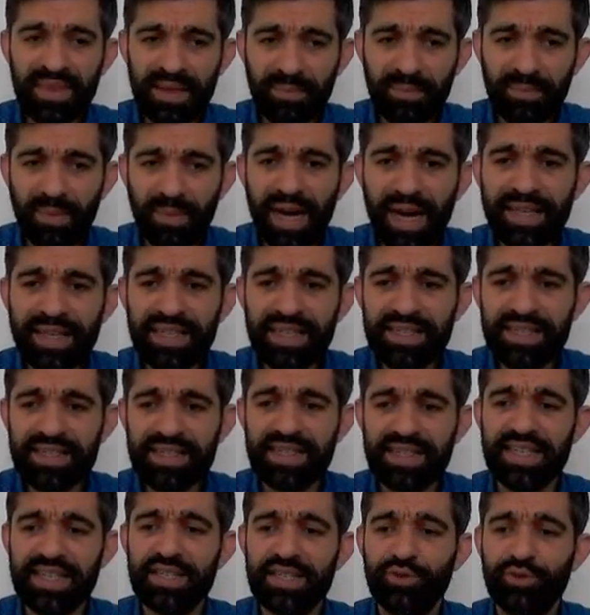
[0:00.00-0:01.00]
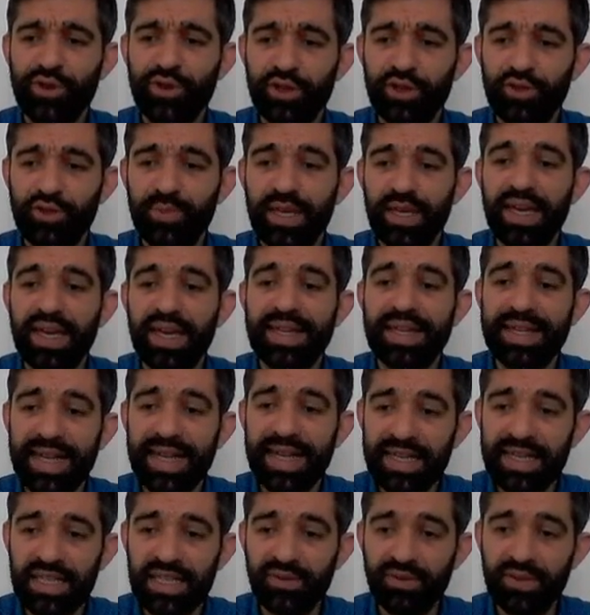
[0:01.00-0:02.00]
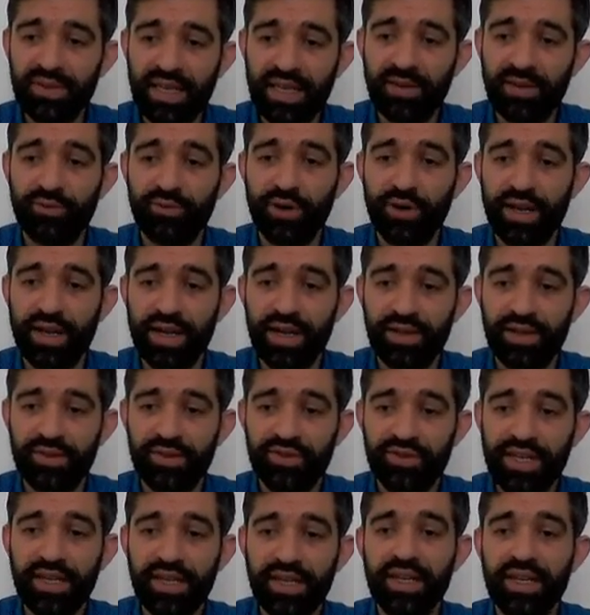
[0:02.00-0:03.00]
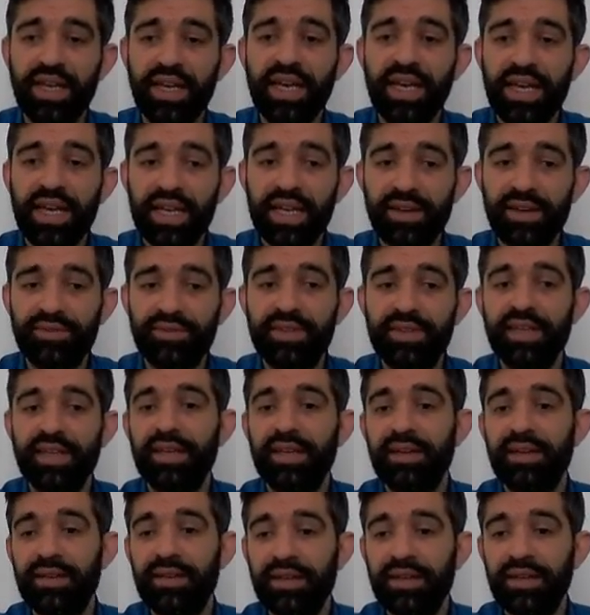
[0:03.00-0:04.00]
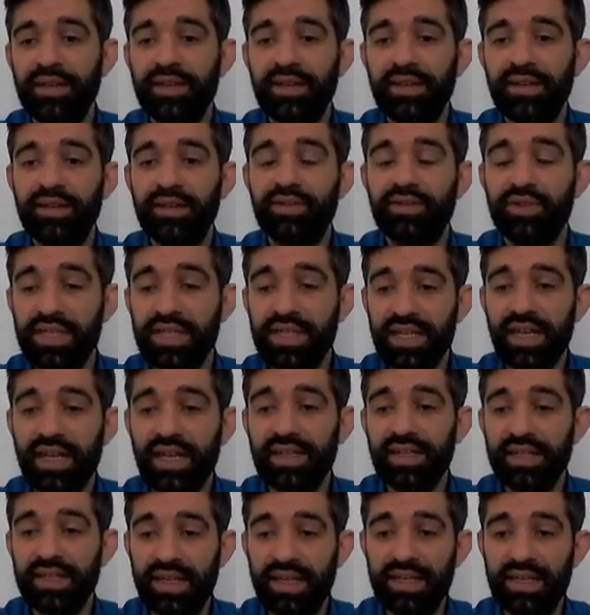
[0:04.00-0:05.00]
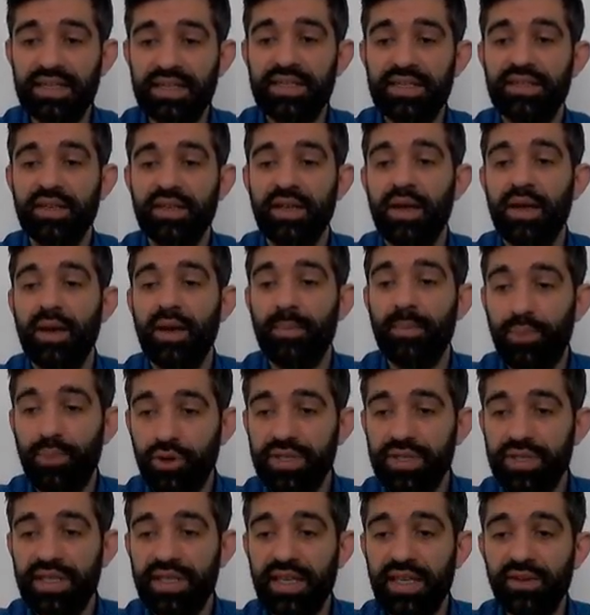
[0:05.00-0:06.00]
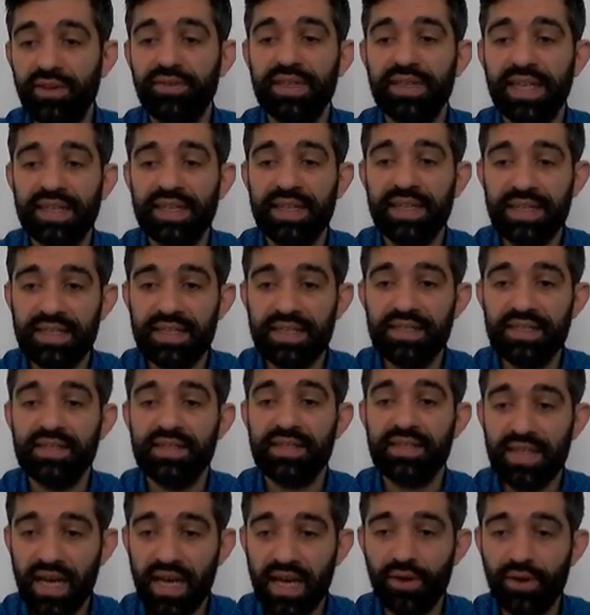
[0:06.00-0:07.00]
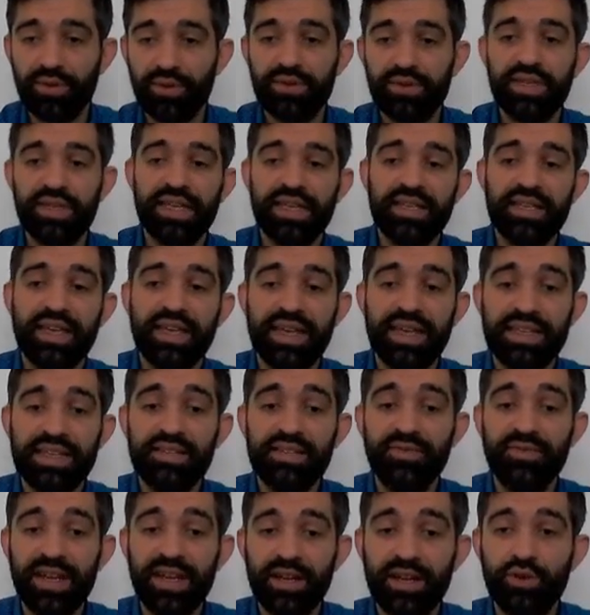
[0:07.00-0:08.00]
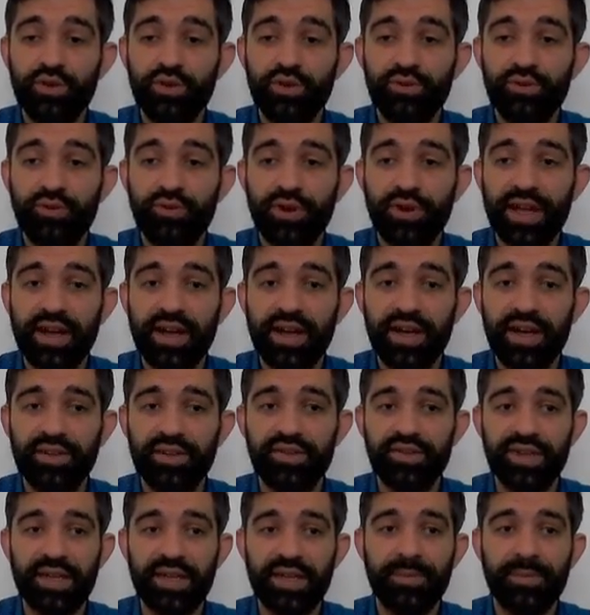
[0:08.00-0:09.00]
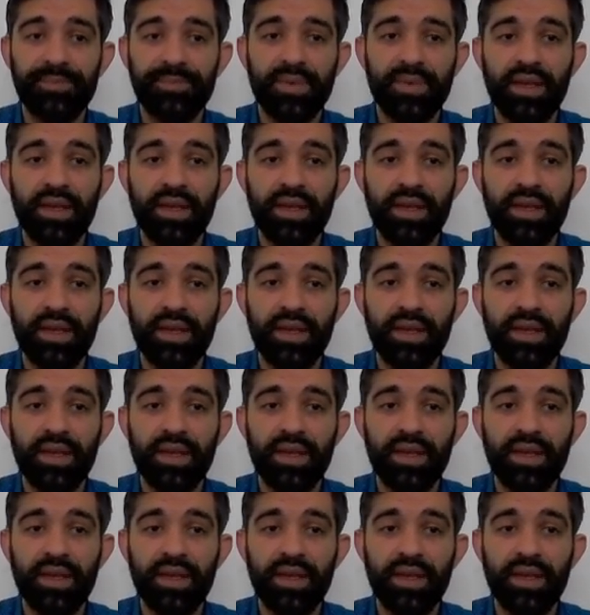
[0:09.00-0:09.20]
minus, it's going to be a negative thing for a country. If the result is positive, then it is very good for a country.